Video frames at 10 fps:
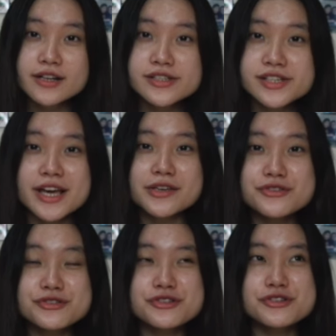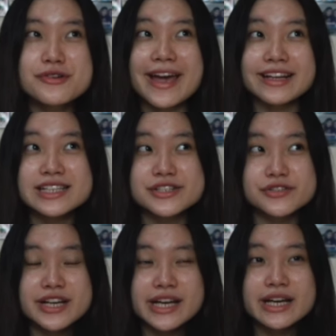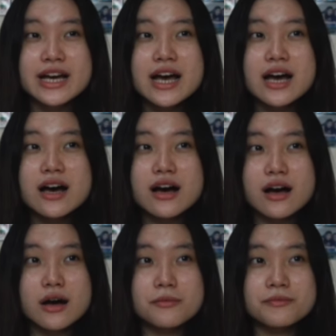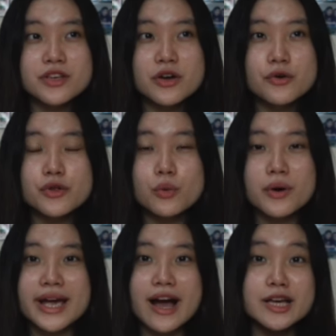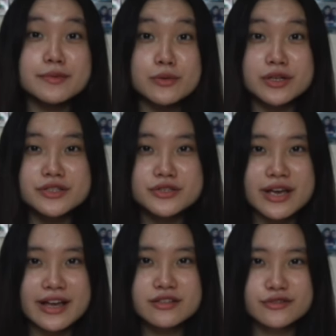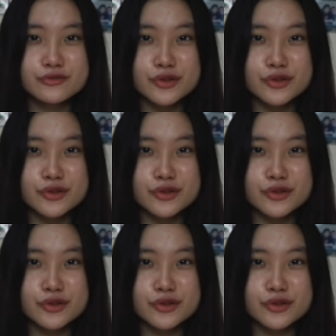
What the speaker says: to get used to answering the way IB wants you to answer for